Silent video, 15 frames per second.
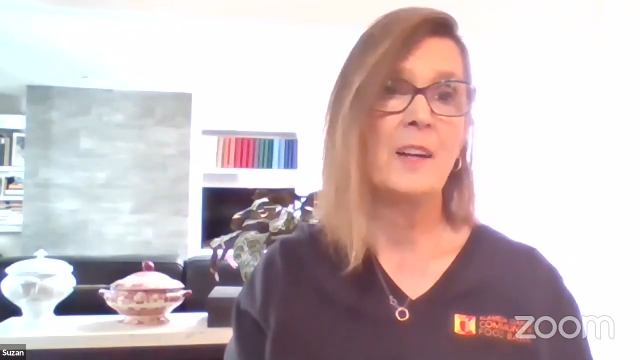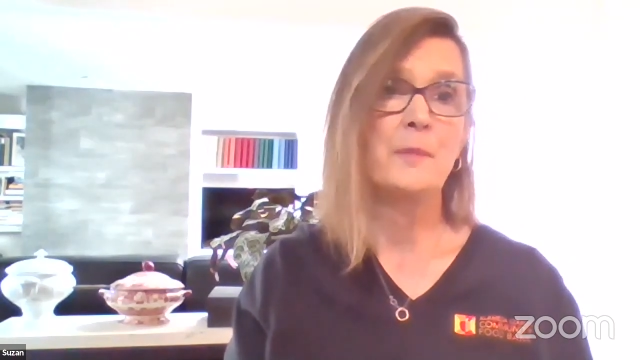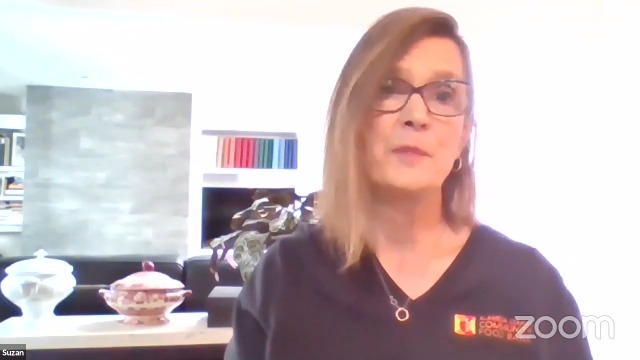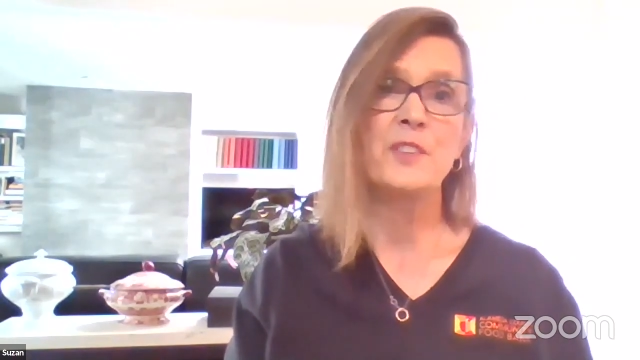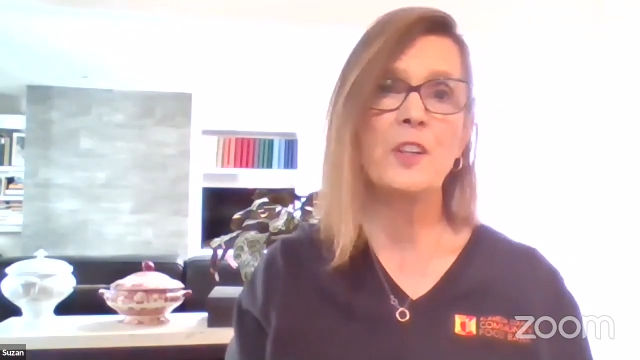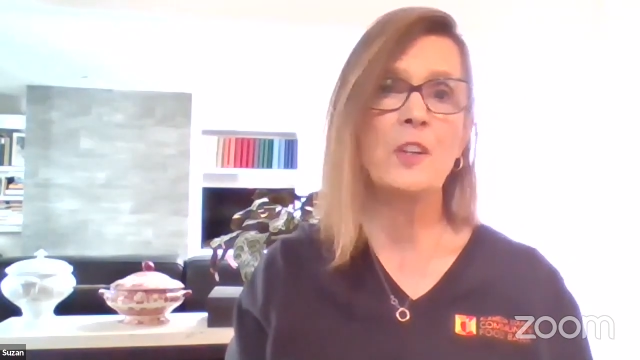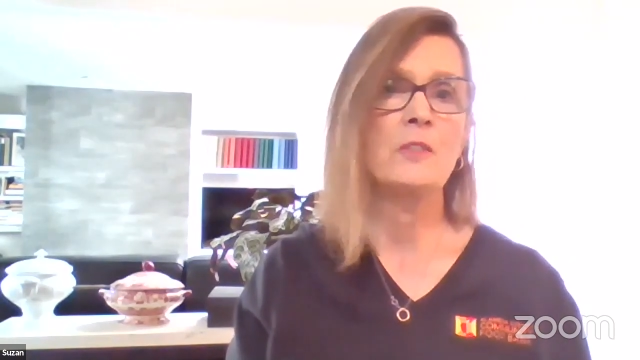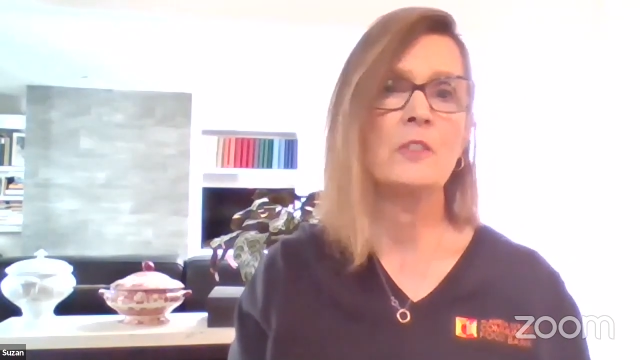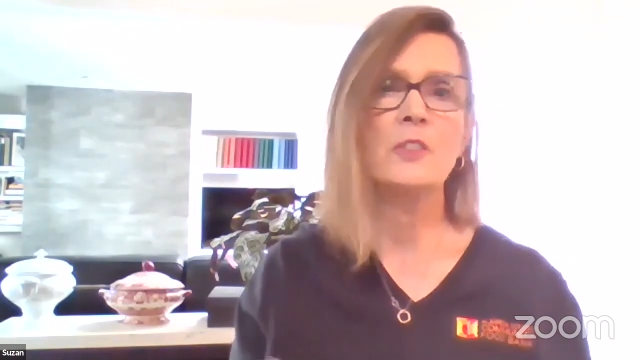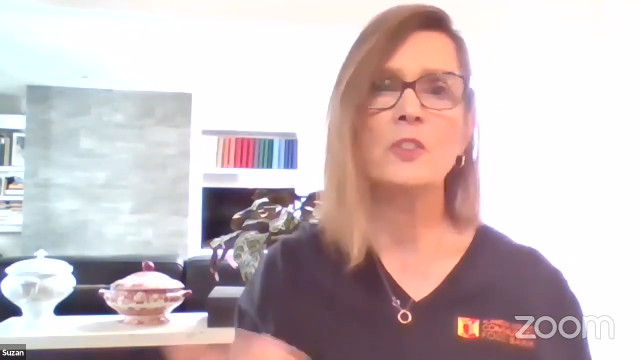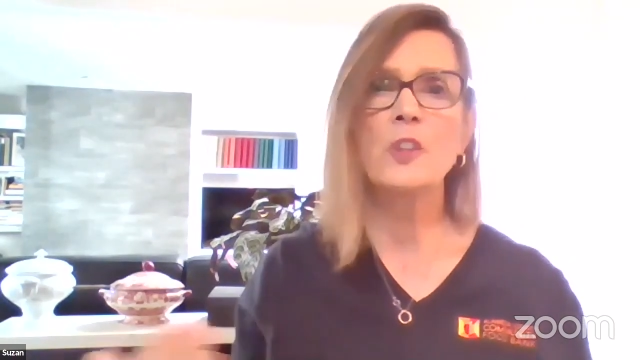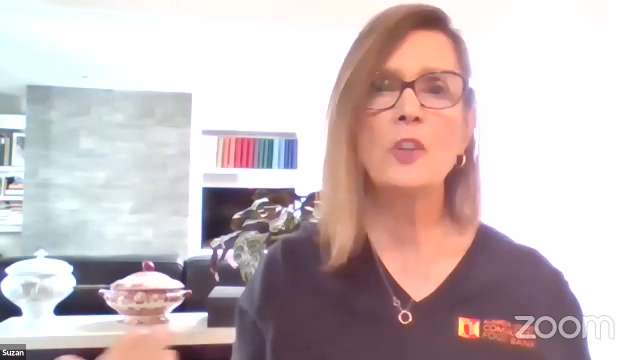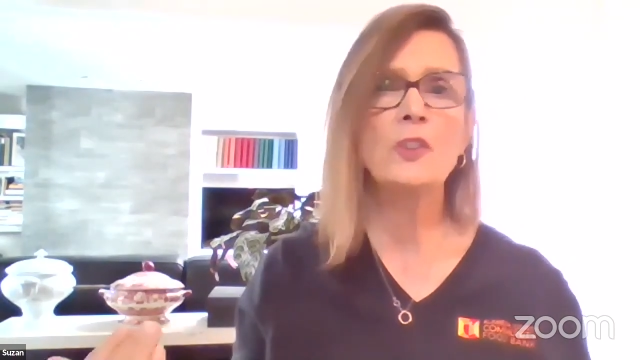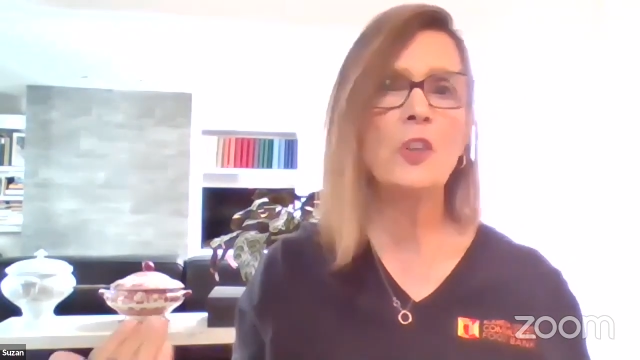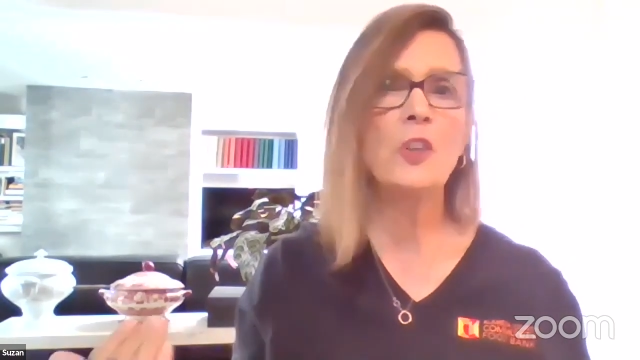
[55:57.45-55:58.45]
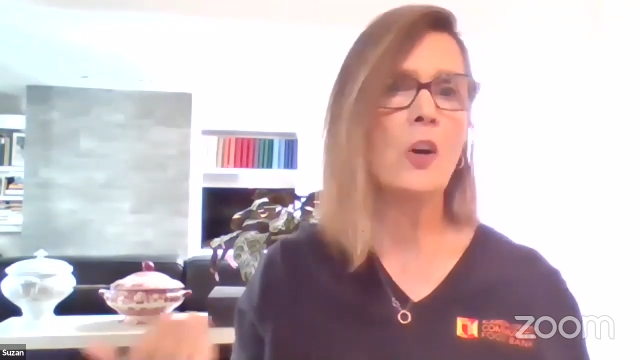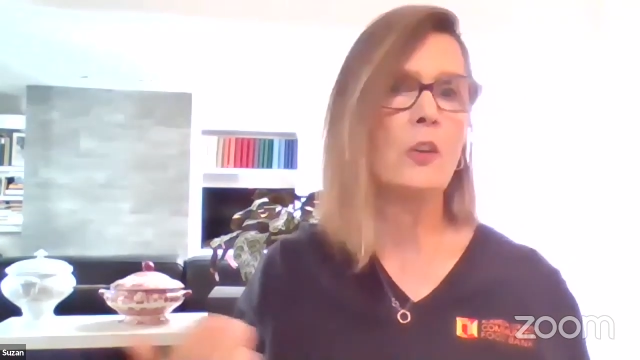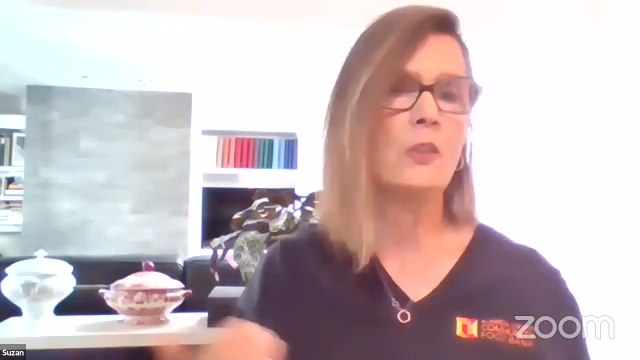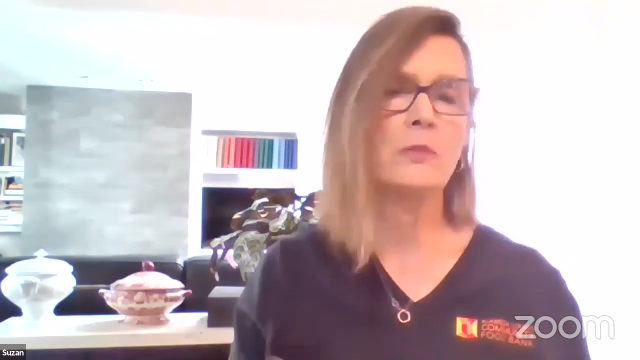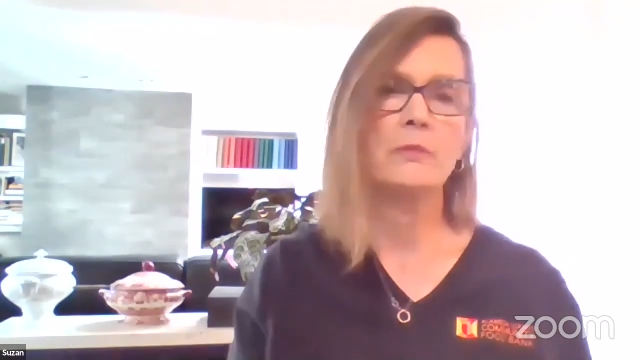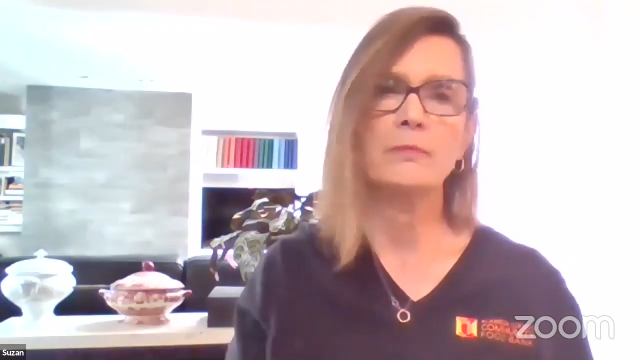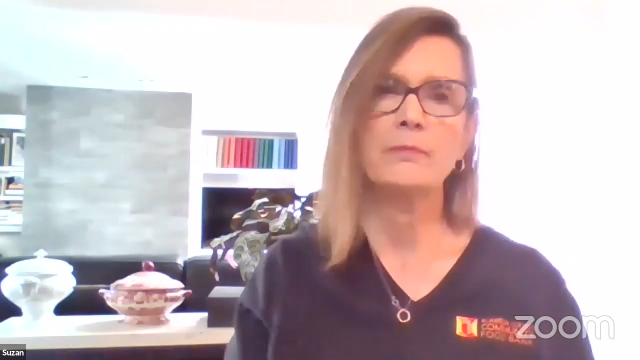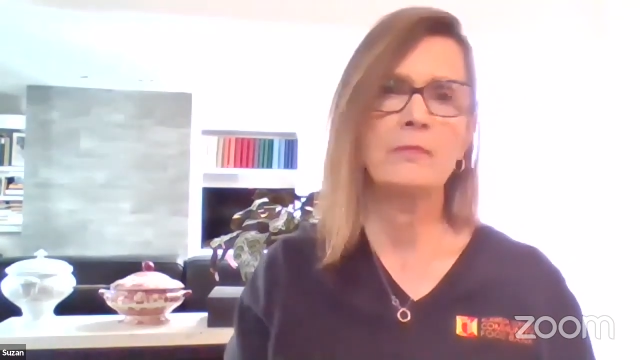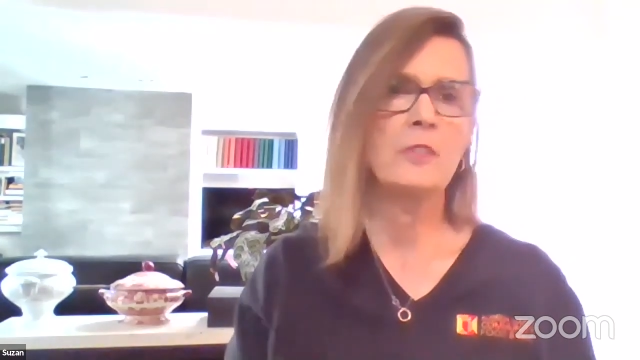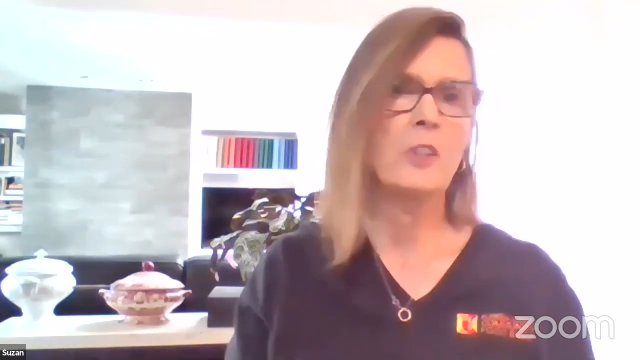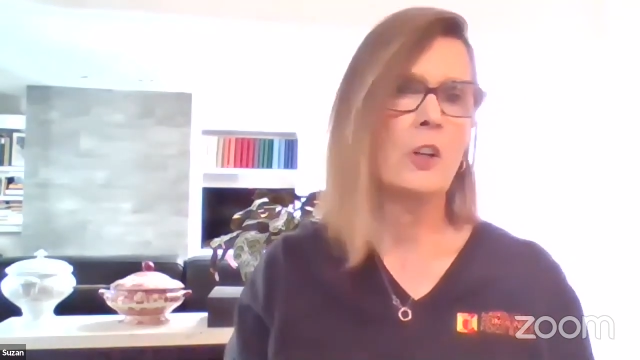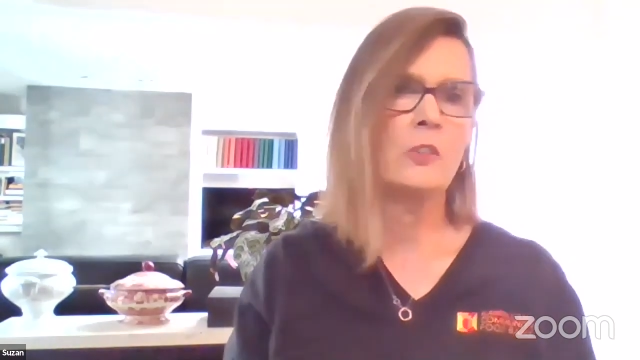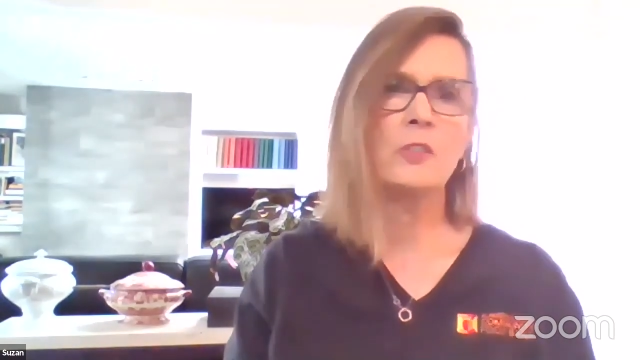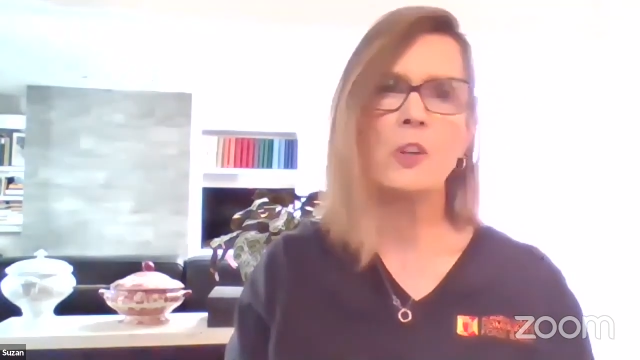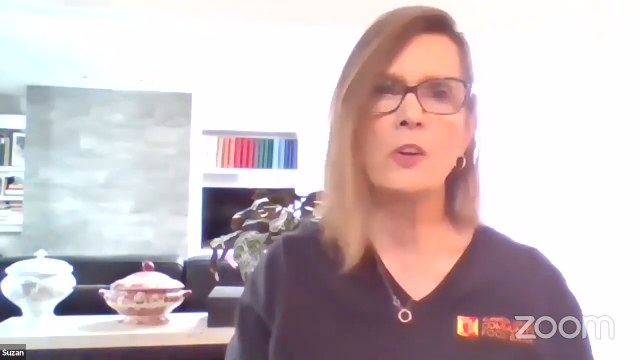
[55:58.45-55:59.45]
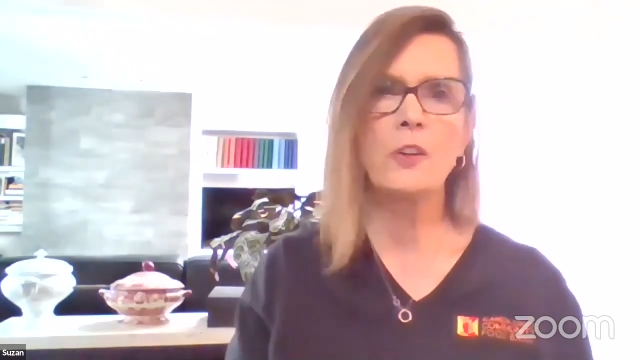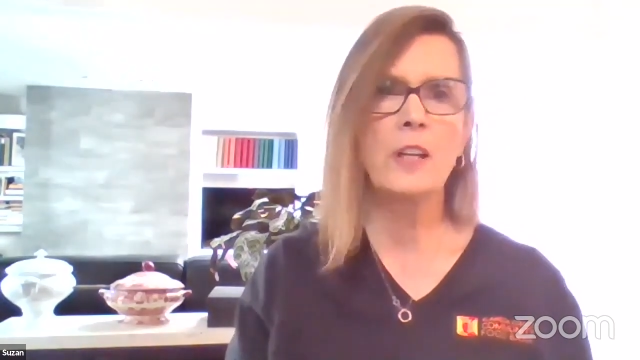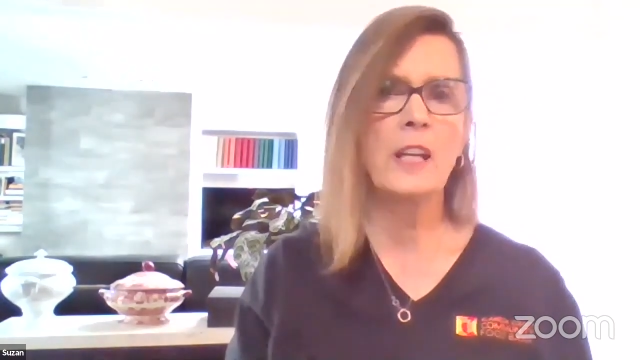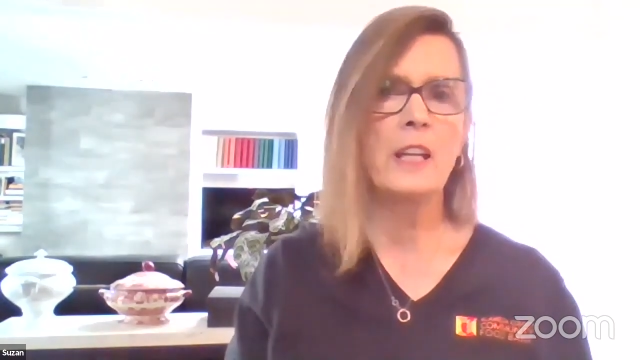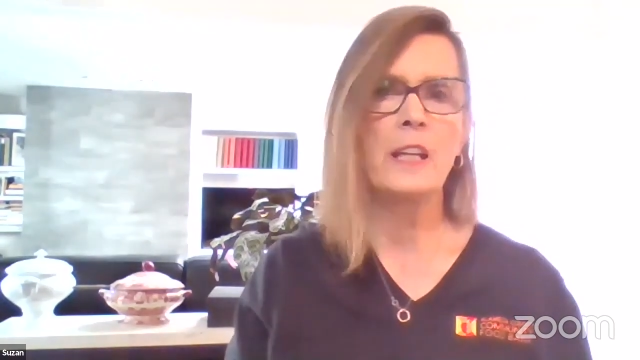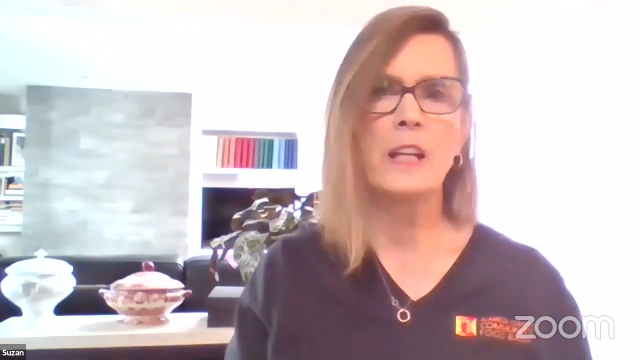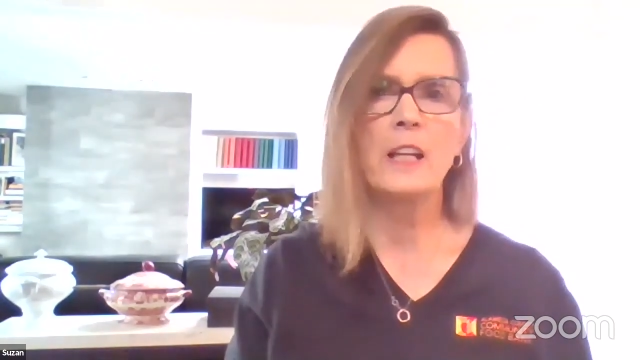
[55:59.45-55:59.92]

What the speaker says: So don't donate